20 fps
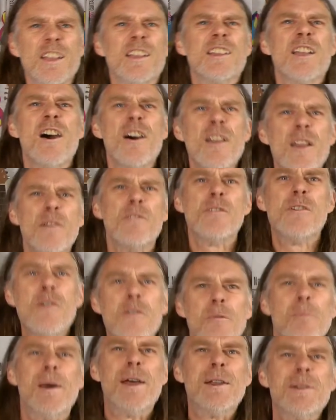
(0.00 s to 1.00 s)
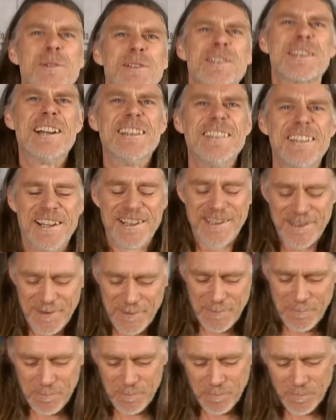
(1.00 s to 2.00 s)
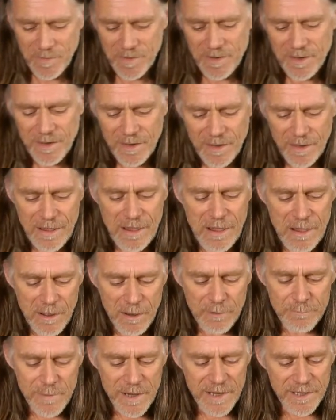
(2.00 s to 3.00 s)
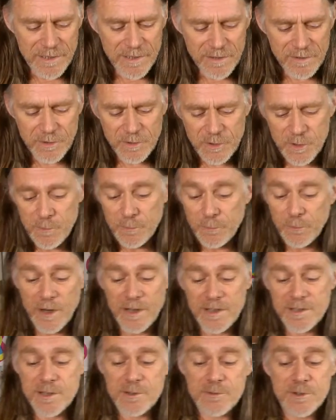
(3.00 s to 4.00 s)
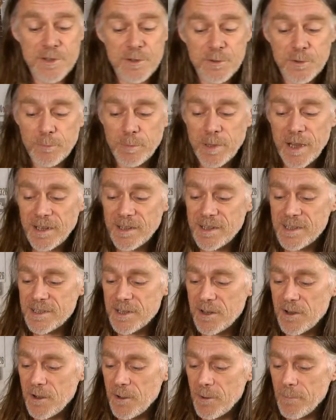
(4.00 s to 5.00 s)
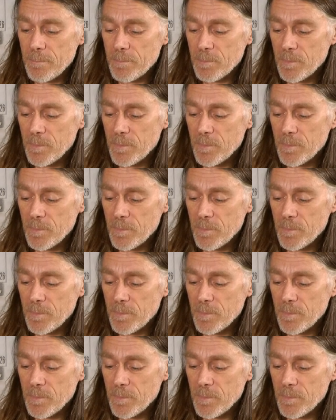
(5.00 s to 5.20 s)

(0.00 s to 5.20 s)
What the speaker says: Can't have enough pedals, can ya? I've made new friends as a result of playing guitar,